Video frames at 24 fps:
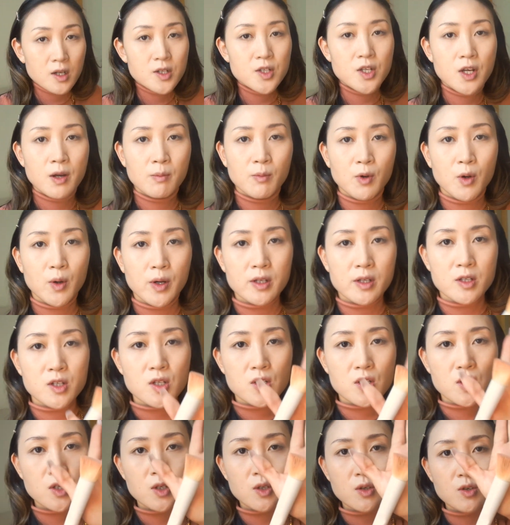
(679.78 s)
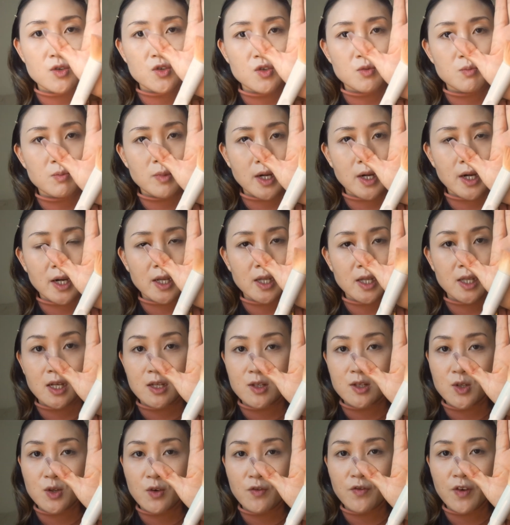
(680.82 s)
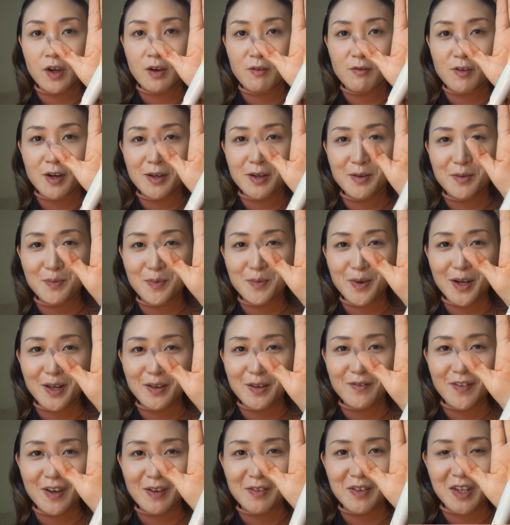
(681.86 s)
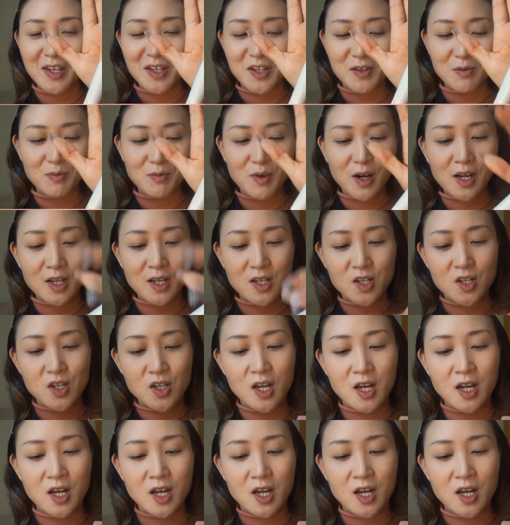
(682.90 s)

So I'm going to use my not so favorite but foundation brush.